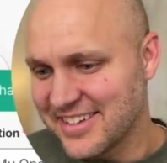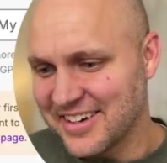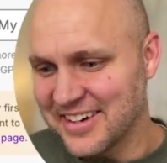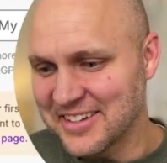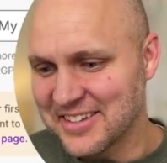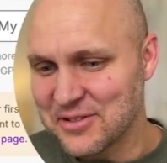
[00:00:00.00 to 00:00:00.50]

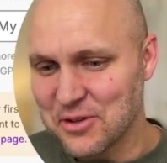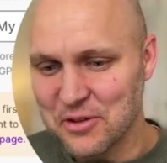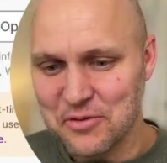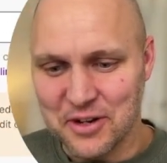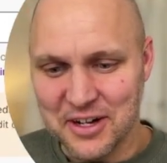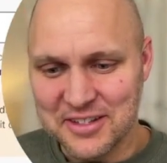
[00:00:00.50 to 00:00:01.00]
All right, so I
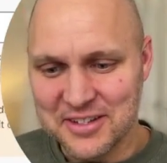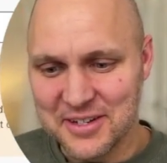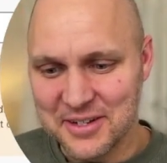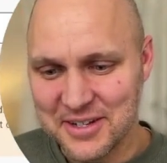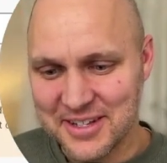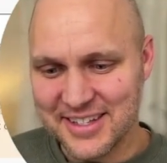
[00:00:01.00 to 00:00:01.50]
forgot
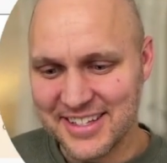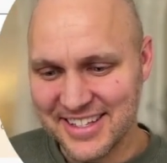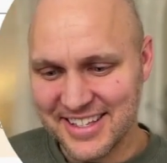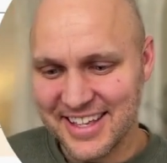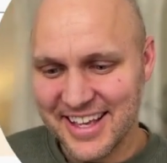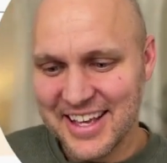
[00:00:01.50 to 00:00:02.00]
to
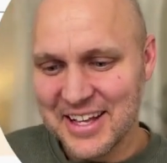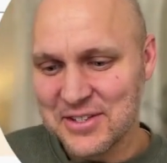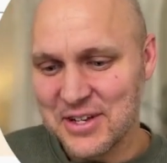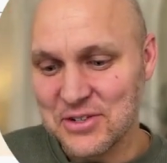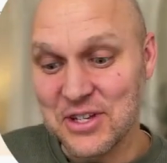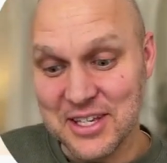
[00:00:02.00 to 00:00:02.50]

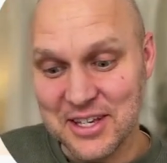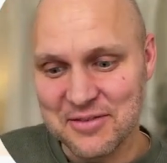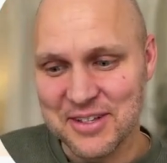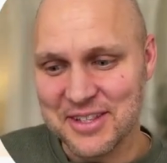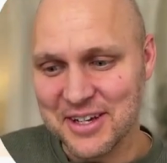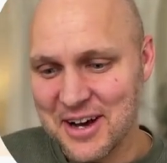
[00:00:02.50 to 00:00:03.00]
actually give
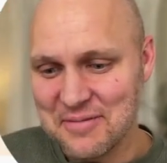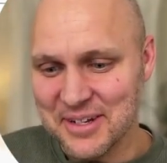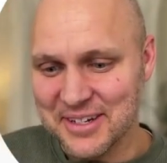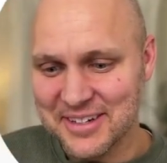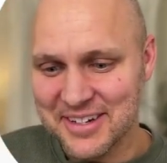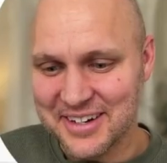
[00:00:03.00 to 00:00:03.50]
it the
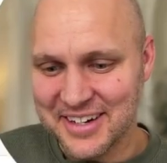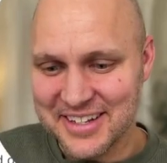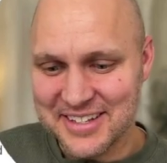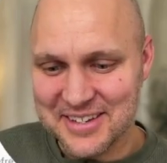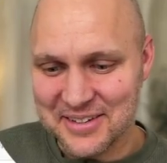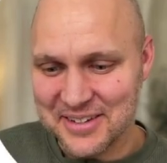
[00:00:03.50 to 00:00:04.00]
comment. All
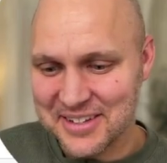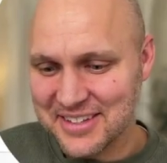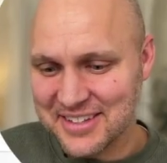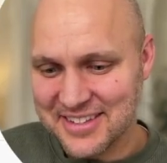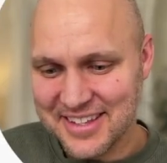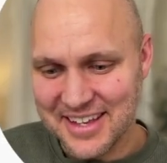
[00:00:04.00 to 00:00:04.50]
right, so it
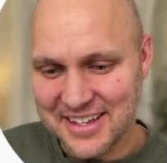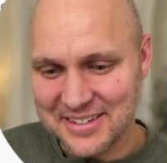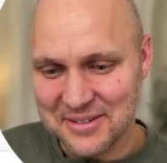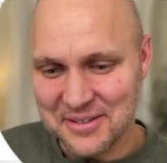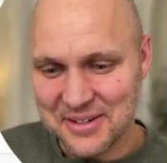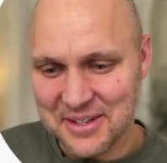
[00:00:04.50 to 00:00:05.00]
can't
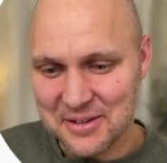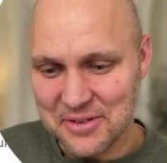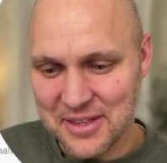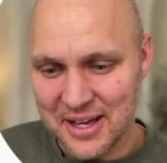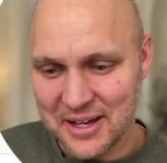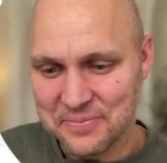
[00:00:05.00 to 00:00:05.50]
do anything
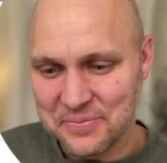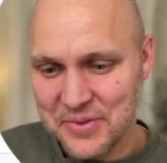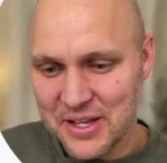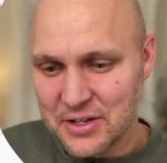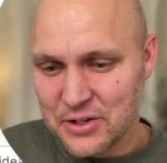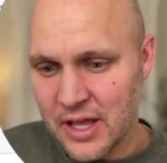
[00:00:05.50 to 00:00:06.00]
with that.
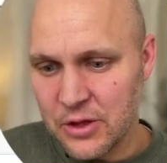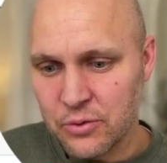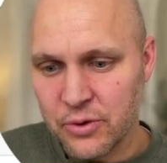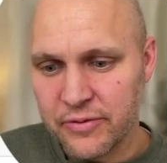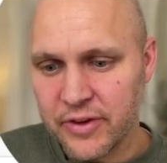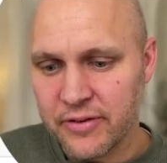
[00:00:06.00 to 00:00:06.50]
Now that
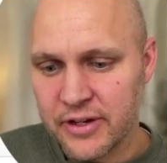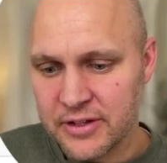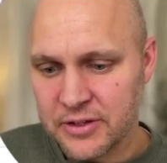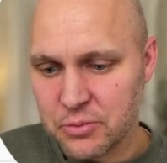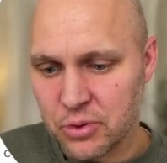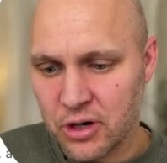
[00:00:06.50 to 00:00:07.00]
we've given it
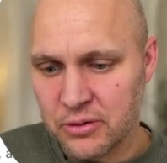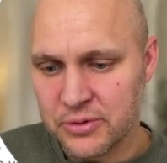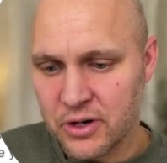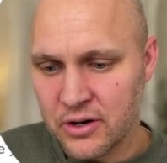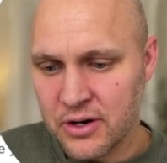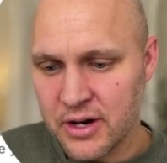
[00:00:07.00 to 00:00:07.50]
this
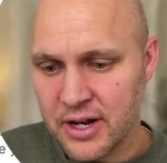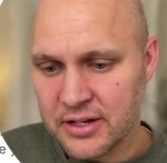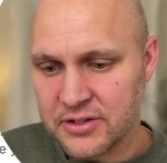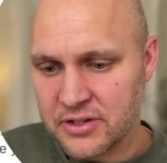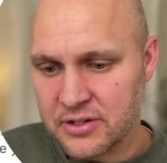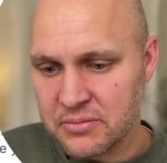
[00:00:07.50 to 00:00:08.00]
prompt, our
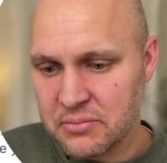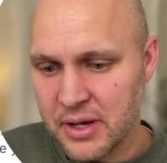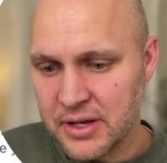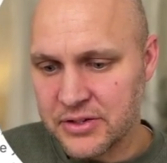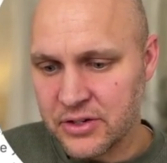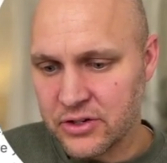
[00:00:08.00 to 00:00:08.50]
next
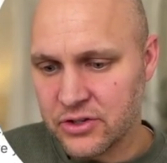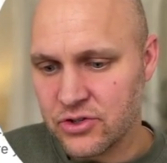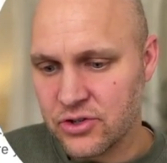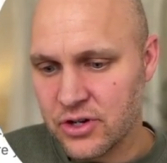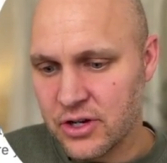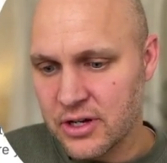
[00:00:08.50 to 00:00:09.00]

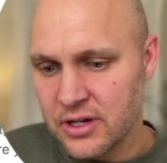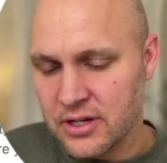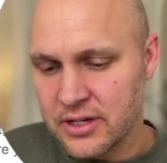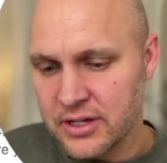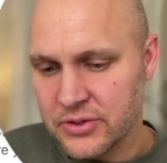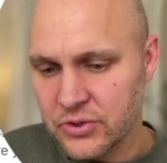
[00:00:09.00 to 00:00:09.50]
message
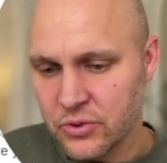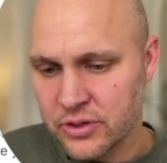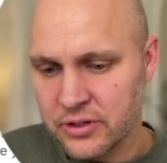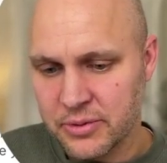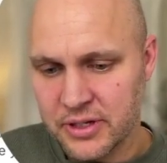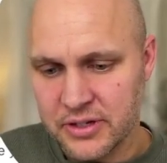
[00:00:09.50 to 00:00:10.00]
is
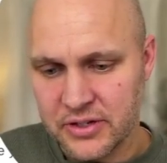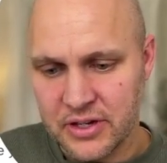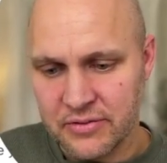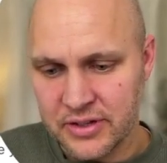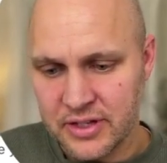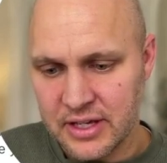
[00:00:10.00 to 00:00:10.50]
going to be to
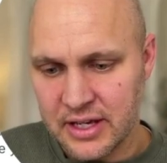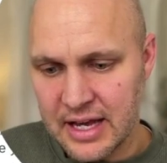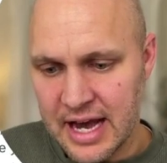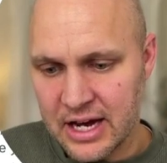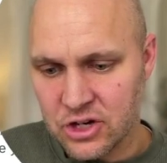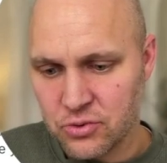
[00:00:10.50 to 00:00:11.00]
give it the
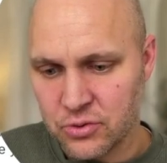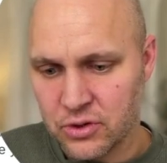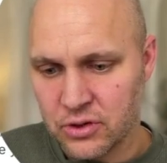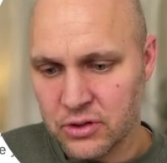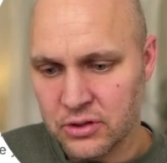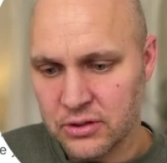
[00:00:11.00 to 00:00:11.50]

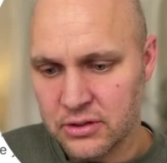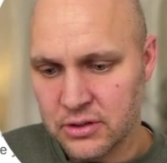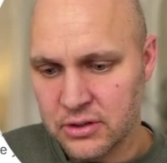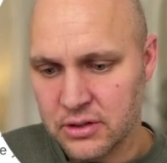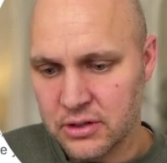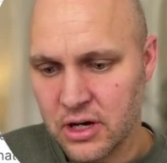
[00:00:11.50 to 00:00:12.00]
actual
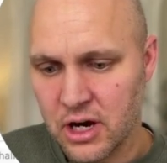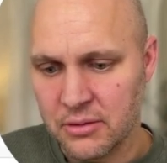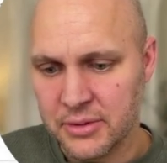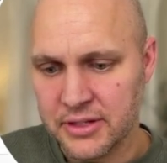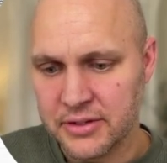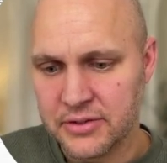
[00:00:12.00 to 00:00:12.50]

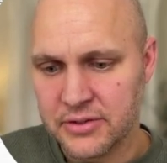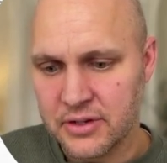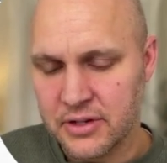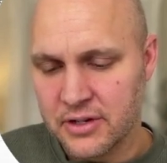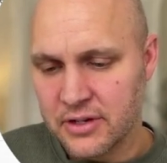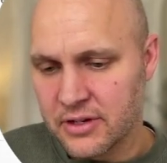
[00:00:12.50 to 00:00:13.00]
comments.
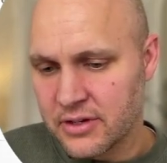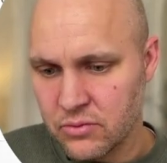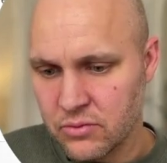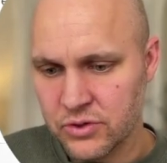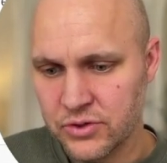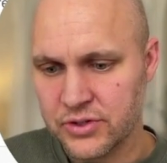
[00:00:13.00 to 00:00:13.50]

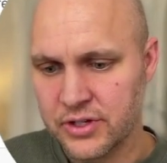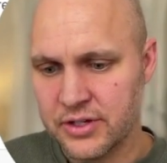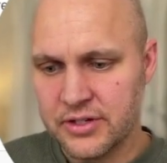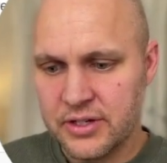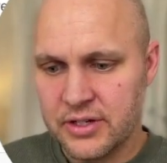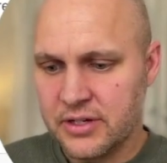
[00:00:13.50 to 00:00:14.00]
We're just going
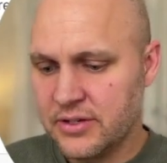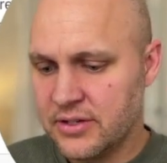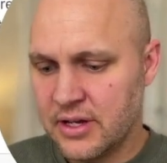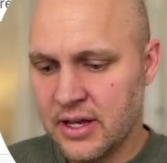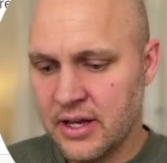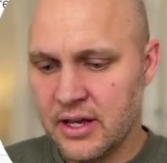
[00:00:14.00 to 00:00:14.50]
to
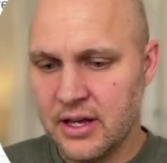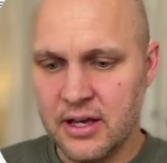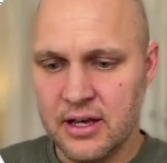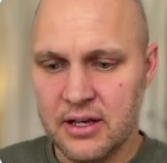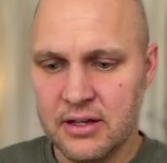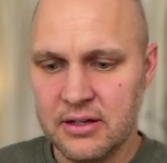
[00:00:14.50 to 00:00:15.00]

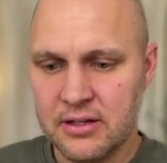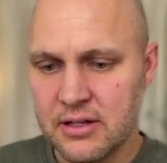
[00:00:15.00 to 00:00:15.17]
say,